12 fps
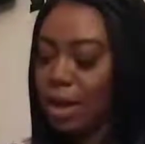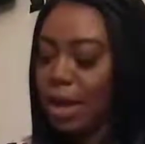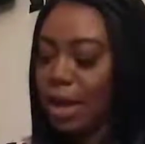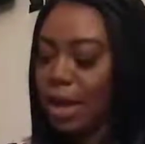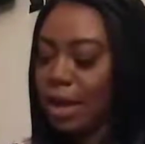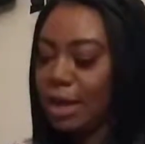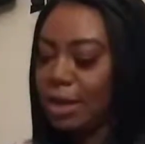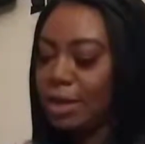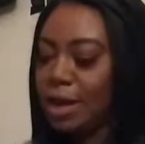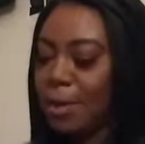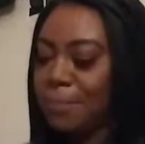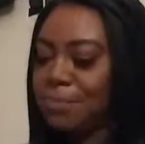
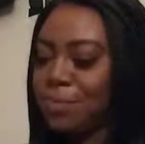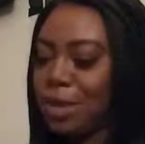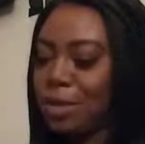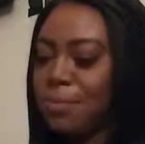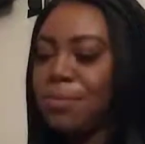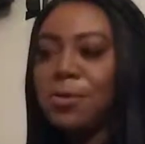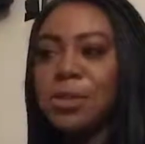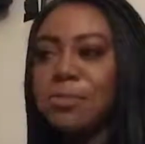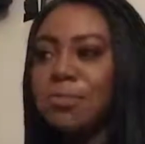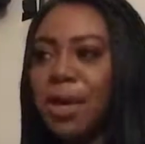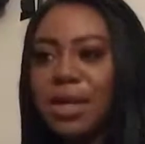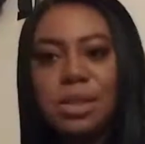And the
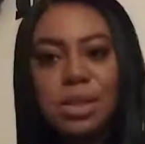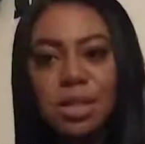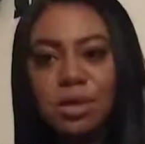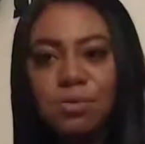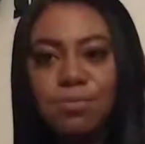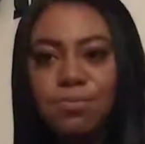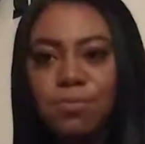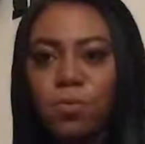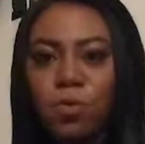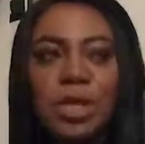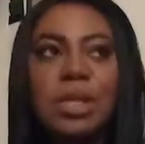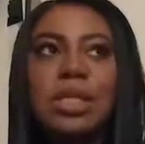most basic
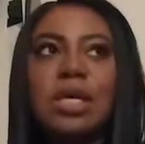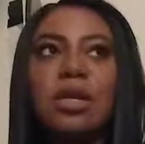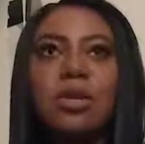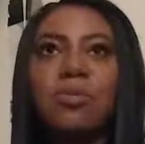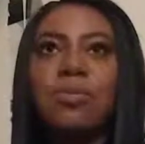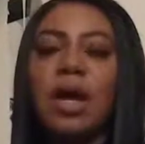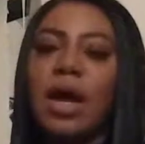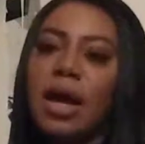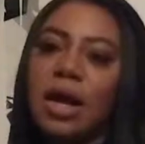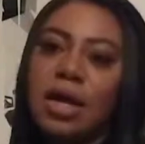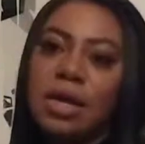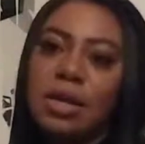reason
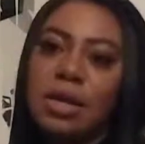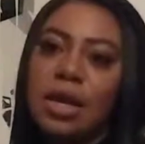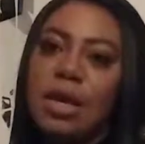behind